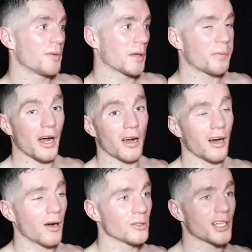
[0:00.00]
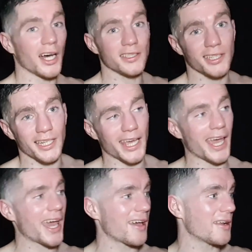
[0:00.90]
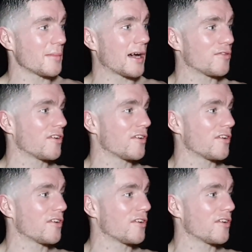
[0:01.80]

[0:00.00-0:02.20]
Big bar of whole nut is going to get at in about